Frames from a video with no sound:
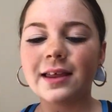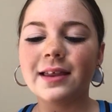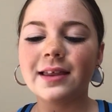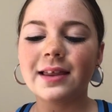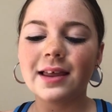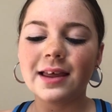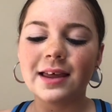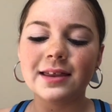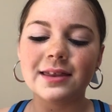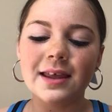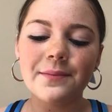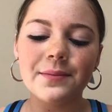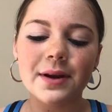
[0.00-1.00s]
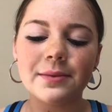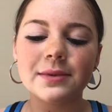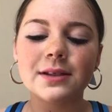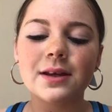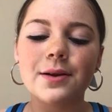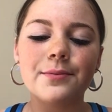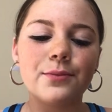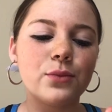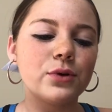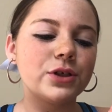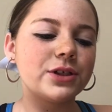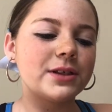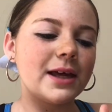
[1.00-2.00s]
thick, but I'm just going to
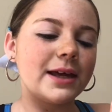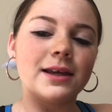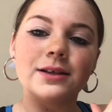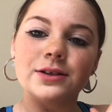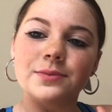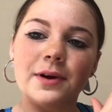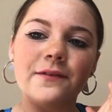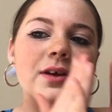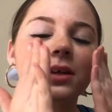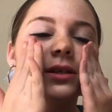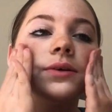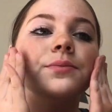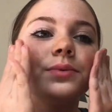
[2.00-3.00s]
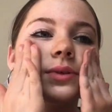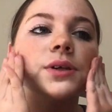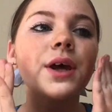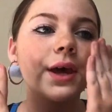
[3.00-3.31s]
mush that into my fingertips